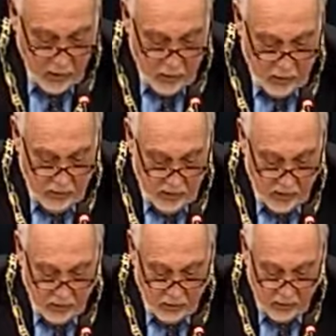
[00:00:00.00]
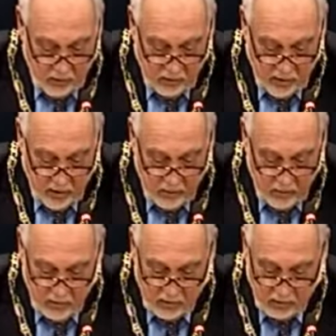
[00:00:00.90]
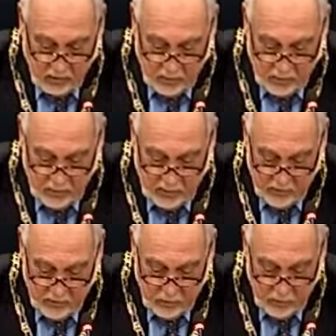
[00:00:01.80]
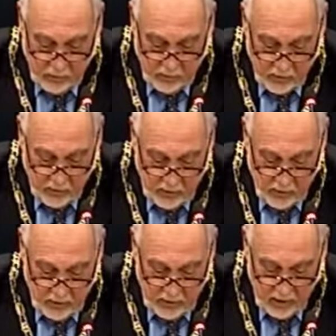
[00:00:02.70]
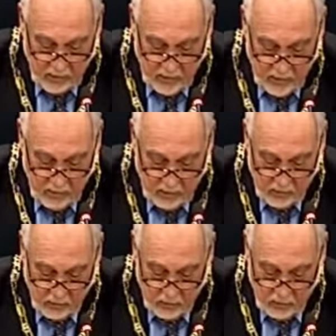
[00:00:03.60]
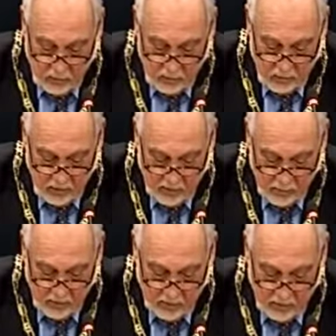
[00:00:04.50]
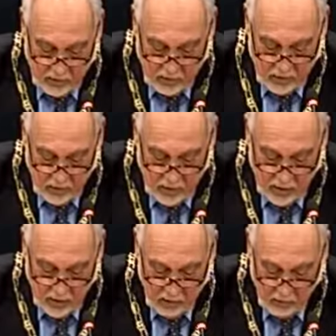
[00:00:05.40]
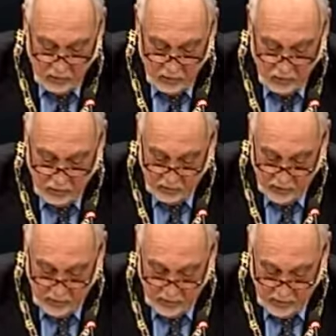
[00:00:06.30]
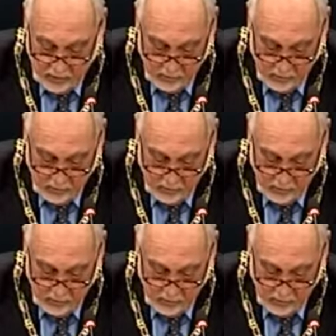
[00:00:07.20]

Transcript: Related to this item is a supplementary report on late amendments to the local government settlement as issued separately.